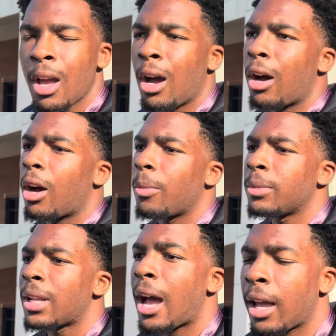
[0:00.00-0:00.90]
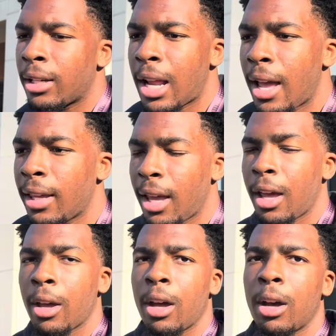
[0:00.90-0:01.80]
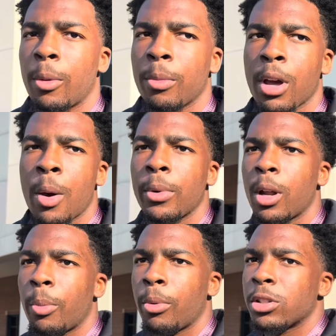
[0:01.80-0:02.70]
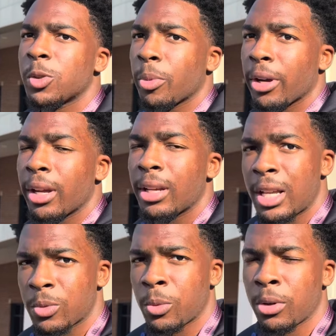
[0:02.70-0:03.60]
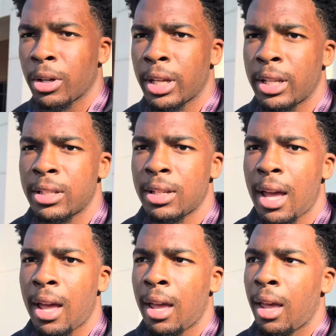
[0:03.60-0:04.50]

Um, not not yet. Um, coming up on the spring, that's when we'll get into that.